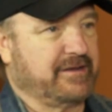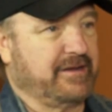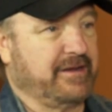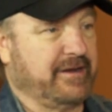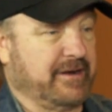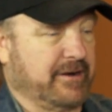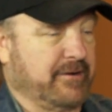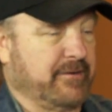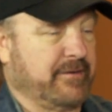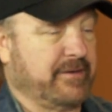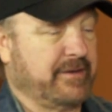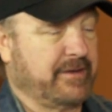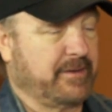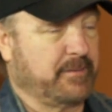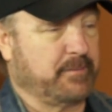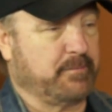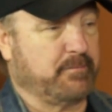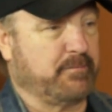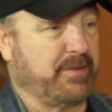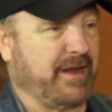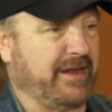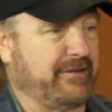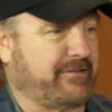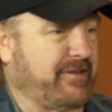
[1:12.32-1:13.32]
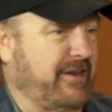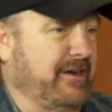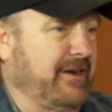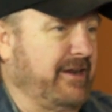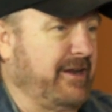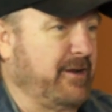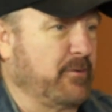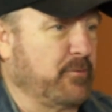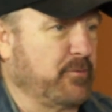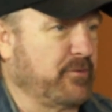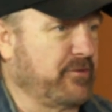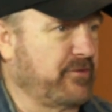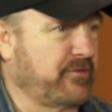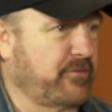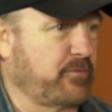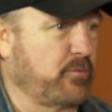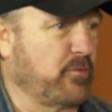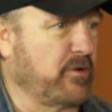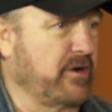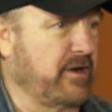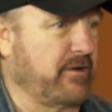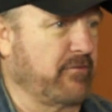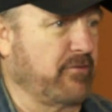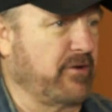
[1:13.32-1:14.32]
you know, basically it was
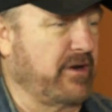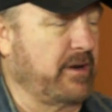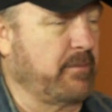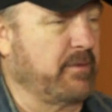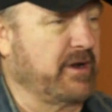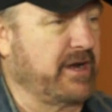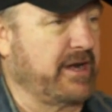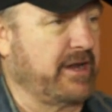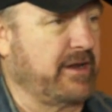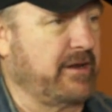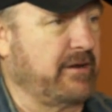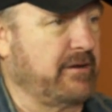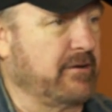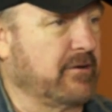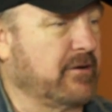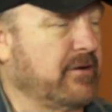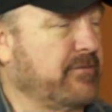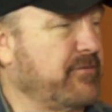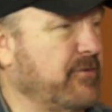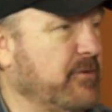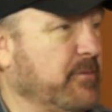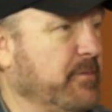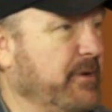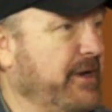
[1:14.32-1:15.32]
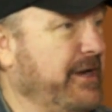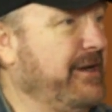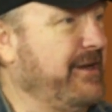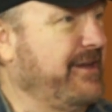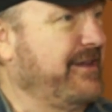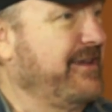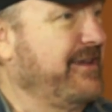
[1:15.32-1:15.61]
whatever anybody offered me.